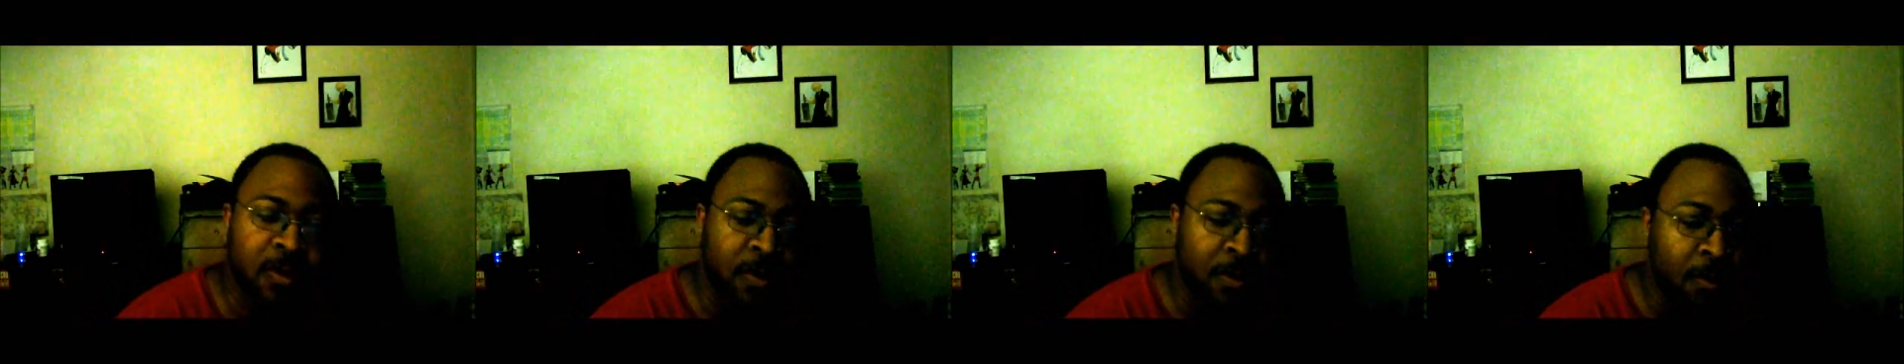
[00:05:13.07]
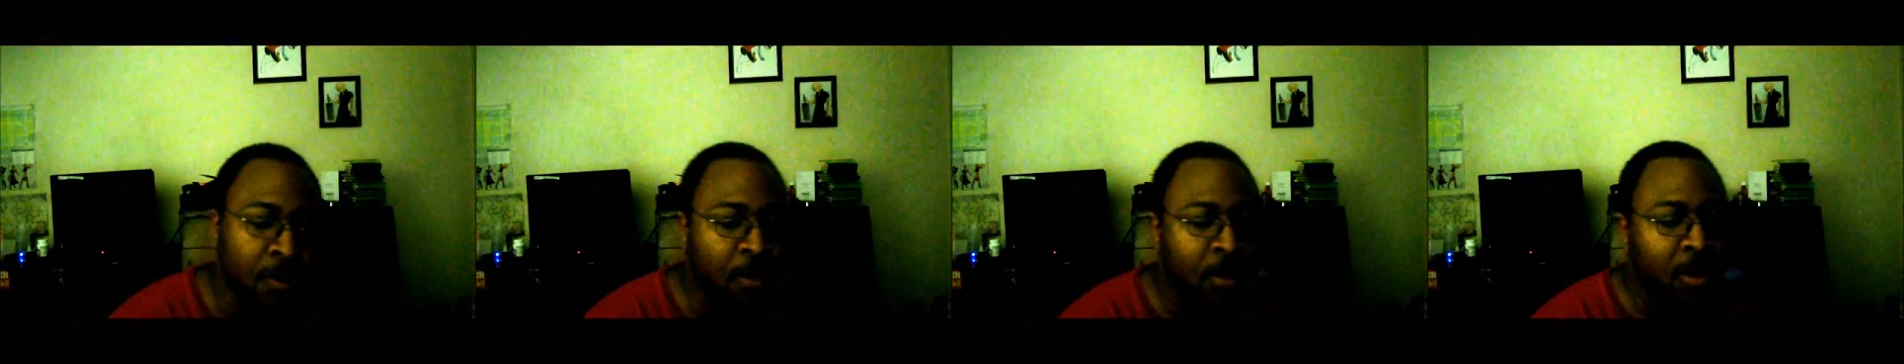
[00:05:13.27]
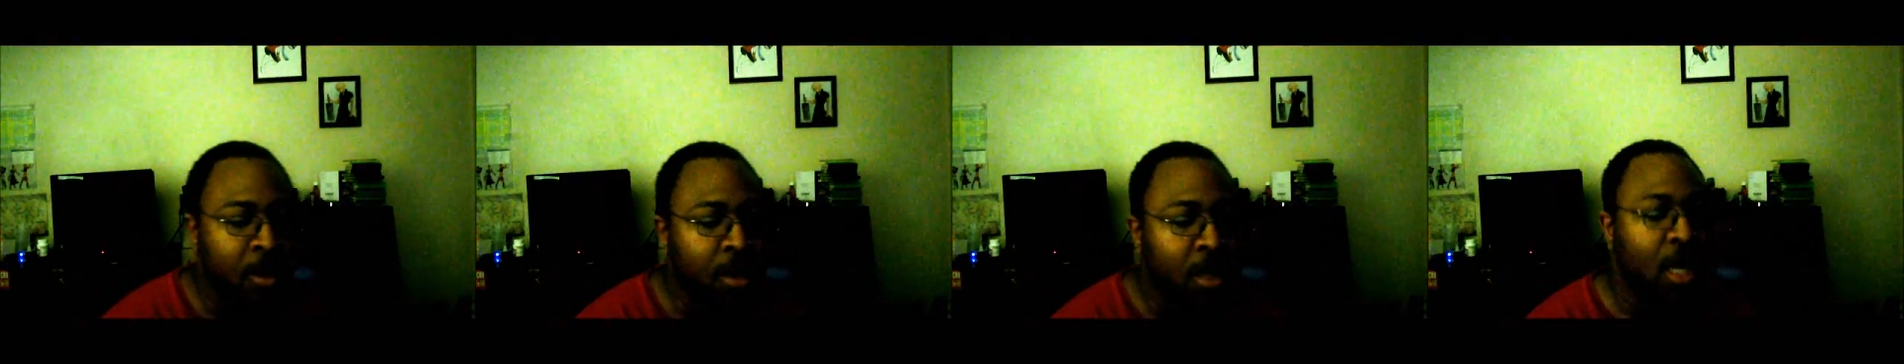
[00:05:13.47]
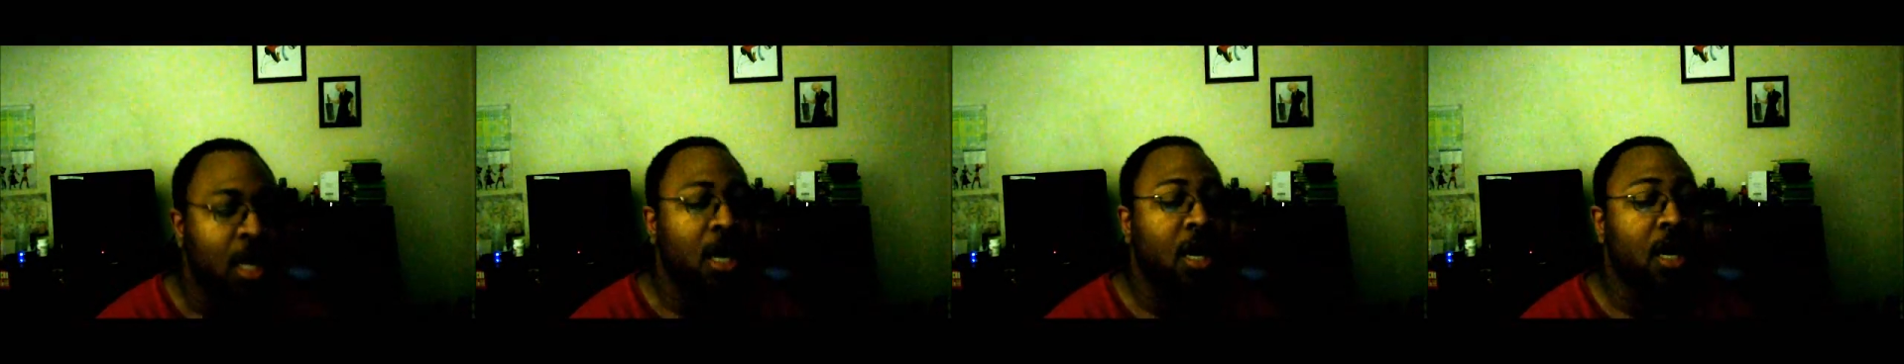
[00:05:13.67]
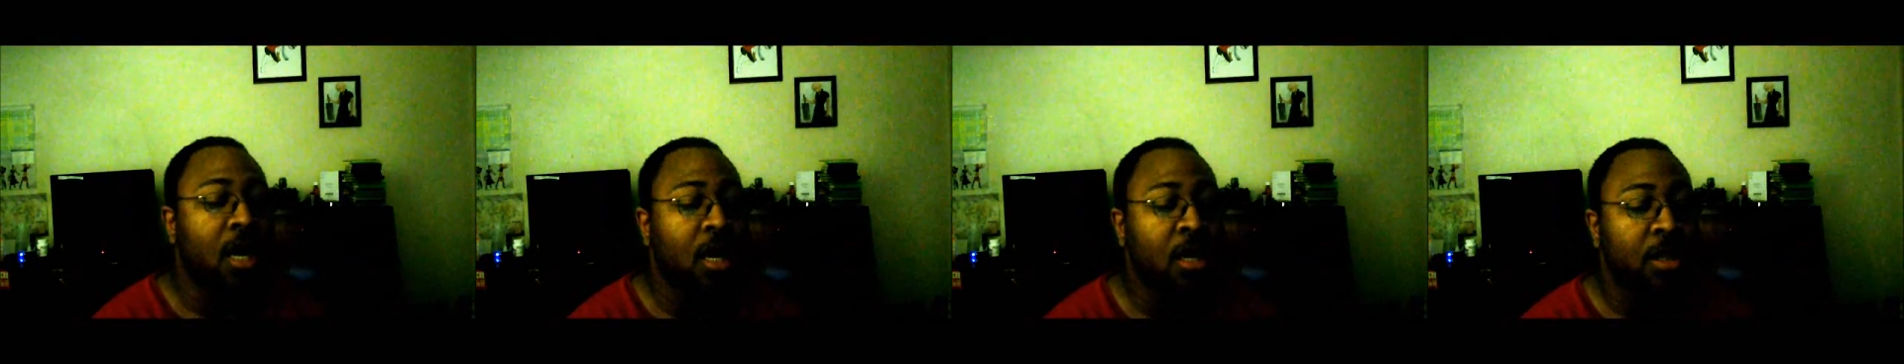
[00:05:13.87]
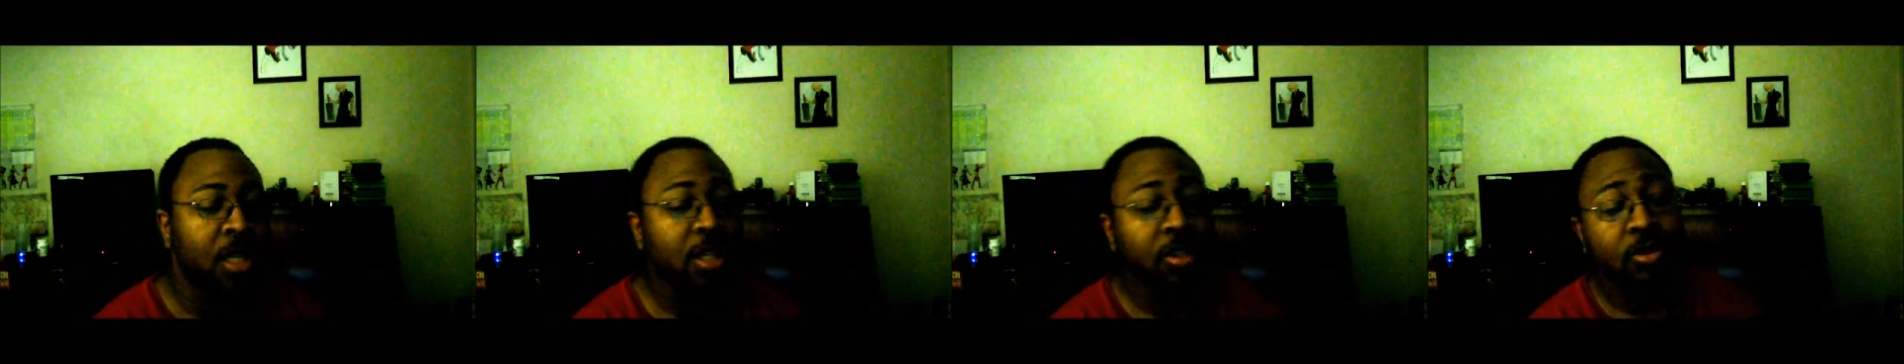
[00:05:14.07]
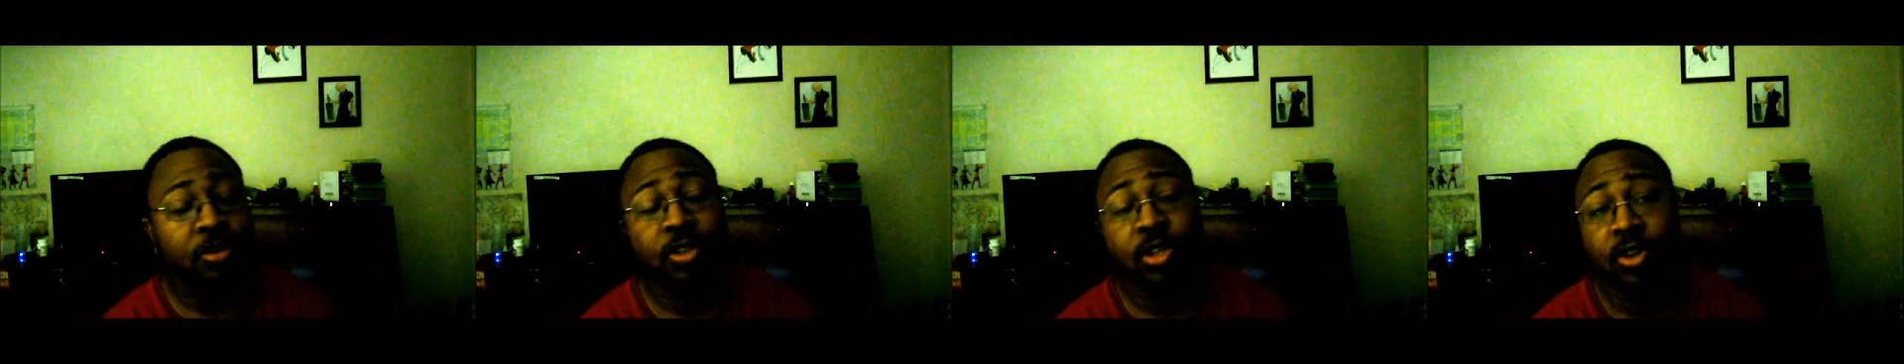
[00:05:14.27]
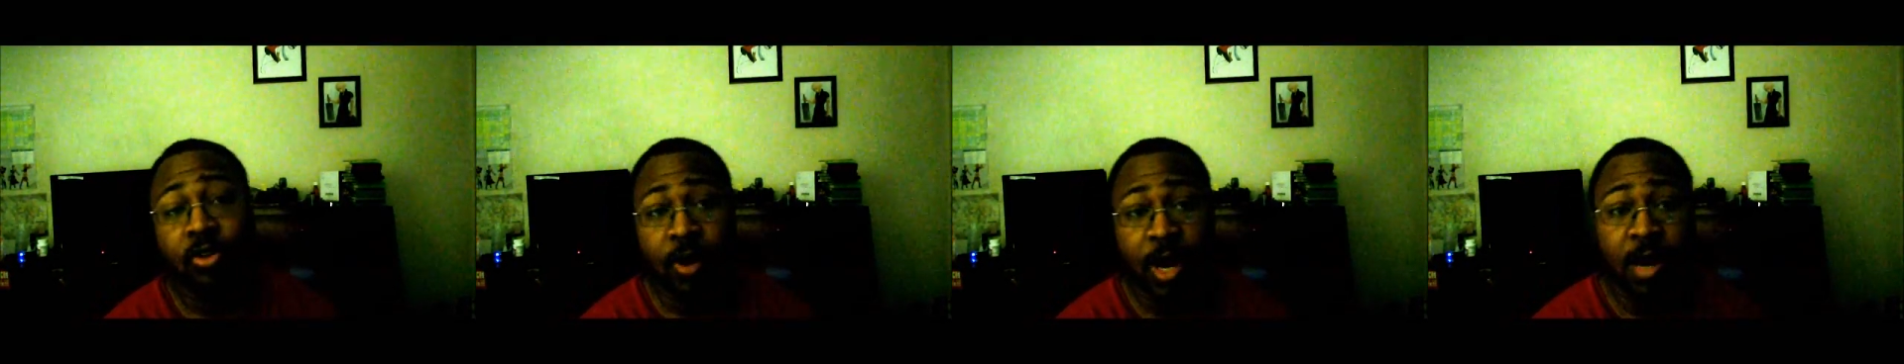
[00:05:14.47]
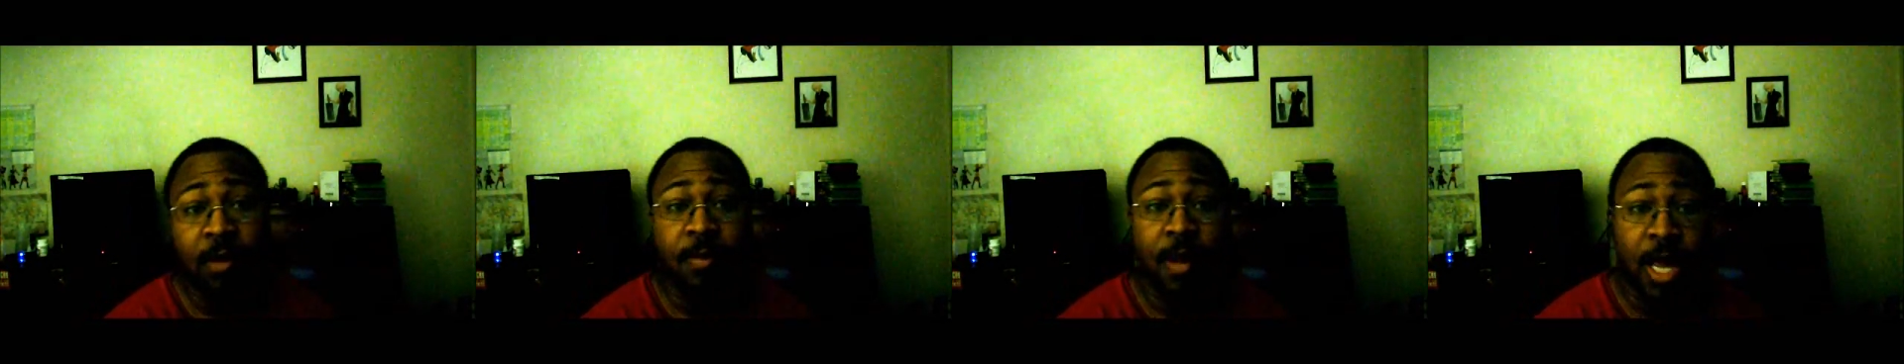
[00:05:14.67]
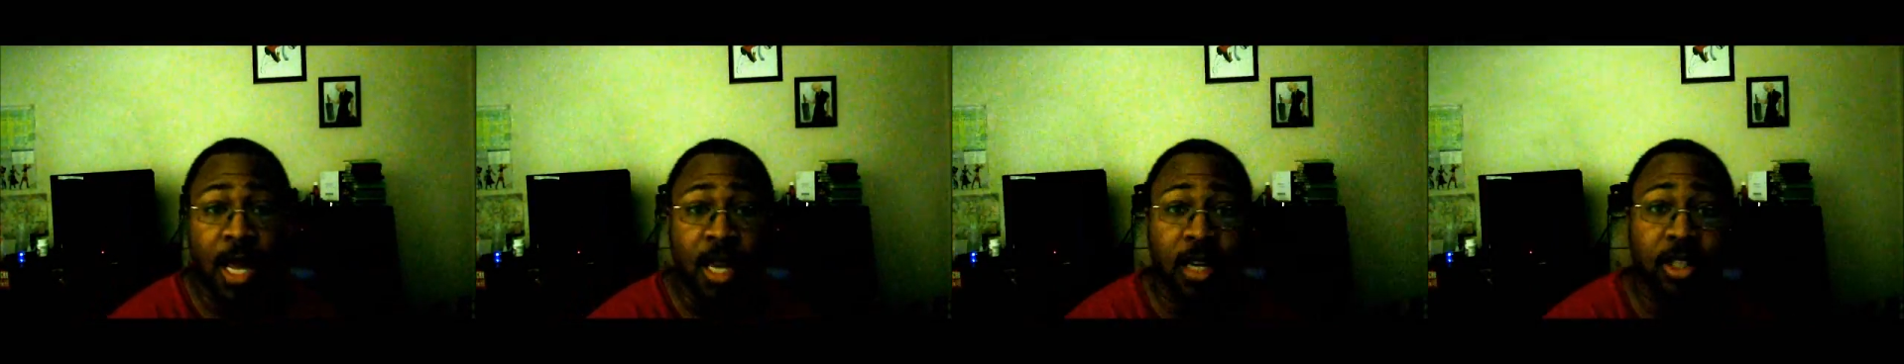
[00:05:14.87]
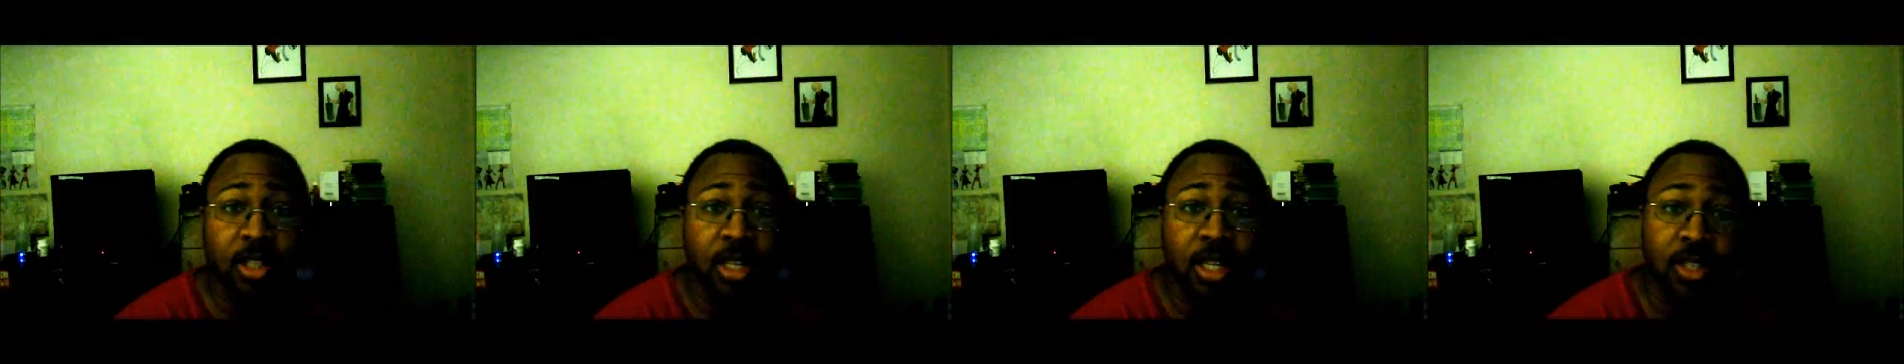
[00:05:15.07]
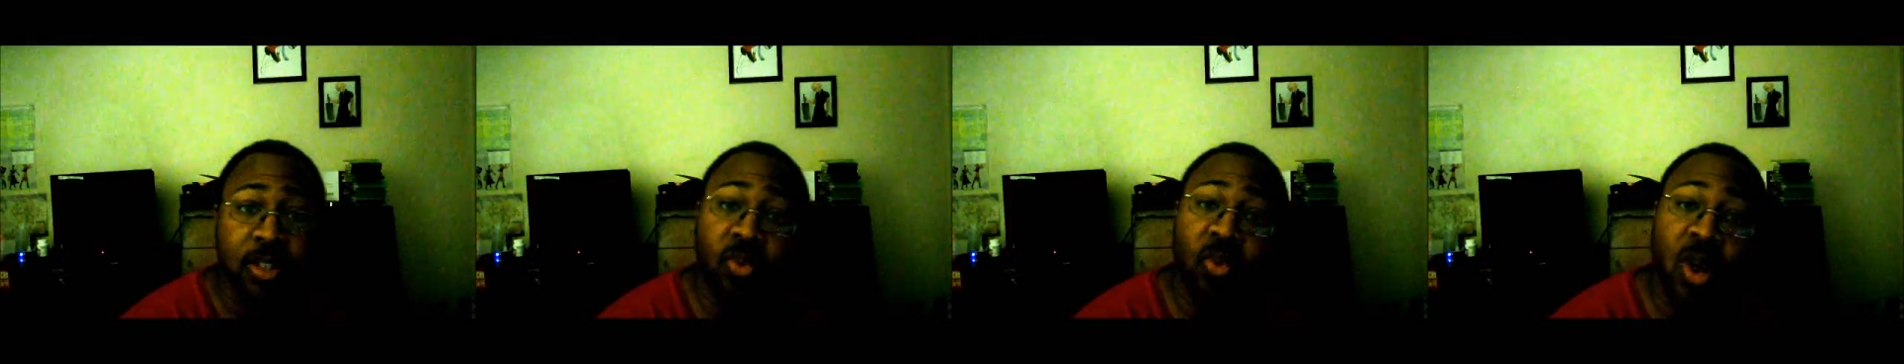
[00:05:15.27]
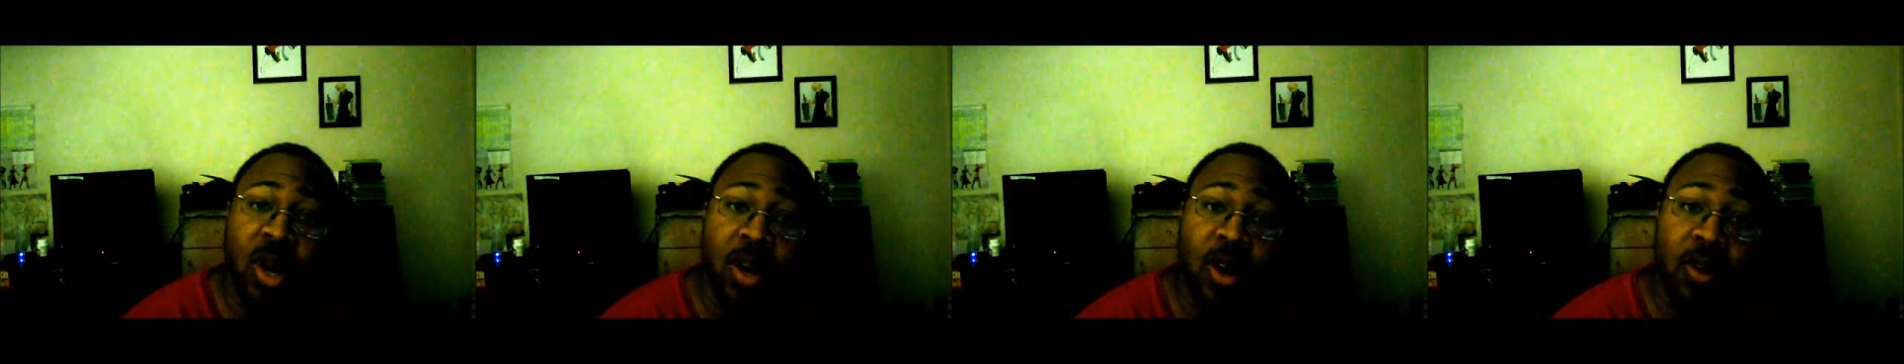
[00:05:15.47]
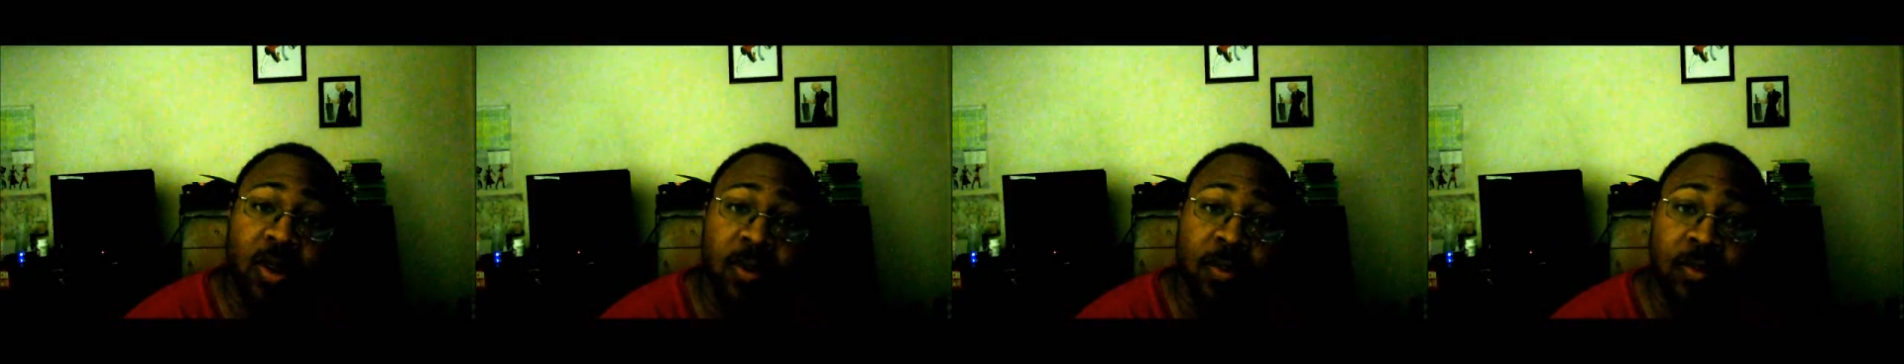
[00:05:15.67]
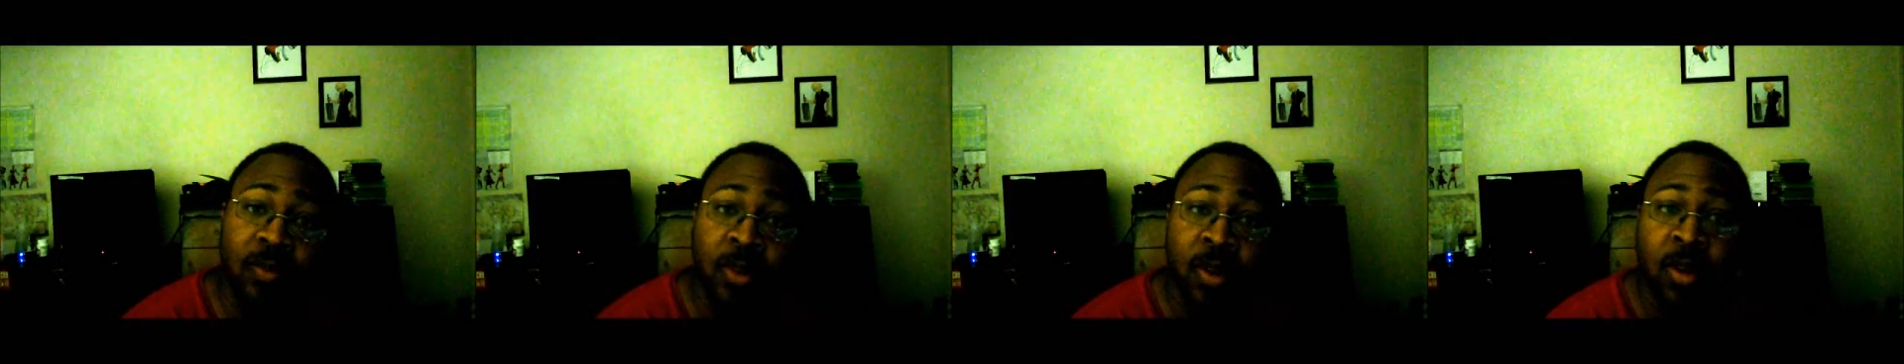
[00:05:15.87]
This was a great match as well.